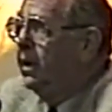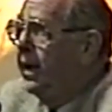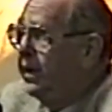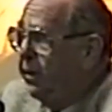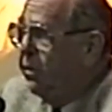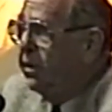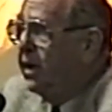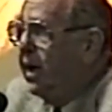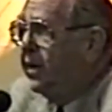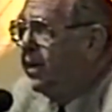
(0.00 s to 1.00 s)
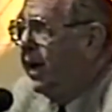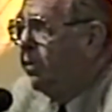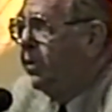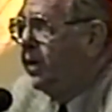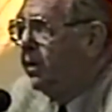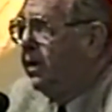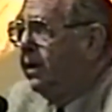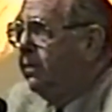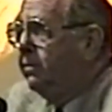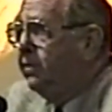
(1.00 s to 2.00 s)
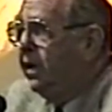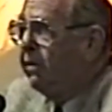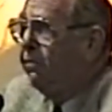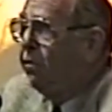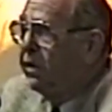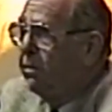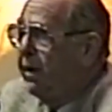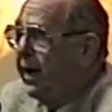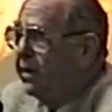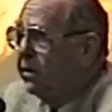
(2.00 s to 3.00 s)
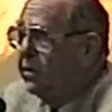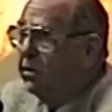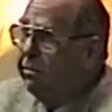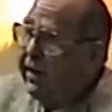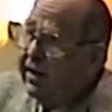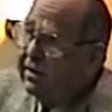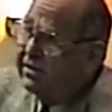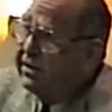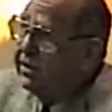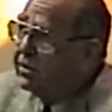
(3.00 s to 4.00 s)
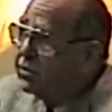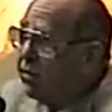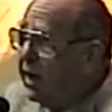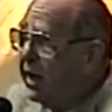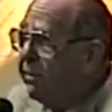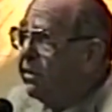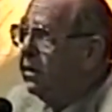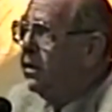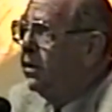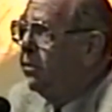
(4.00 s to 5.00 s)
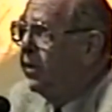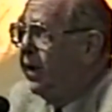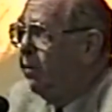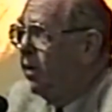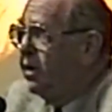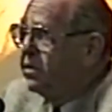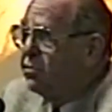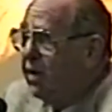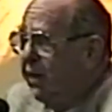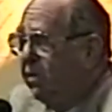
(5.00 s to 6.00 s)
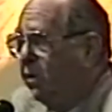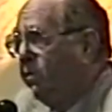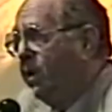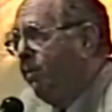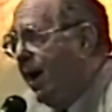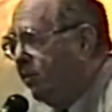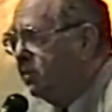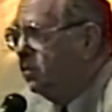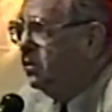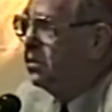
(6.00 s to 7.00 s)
and they were in contact with it. And Nick fought the battle, the good battle as he described, where they wanted to travel over the mountains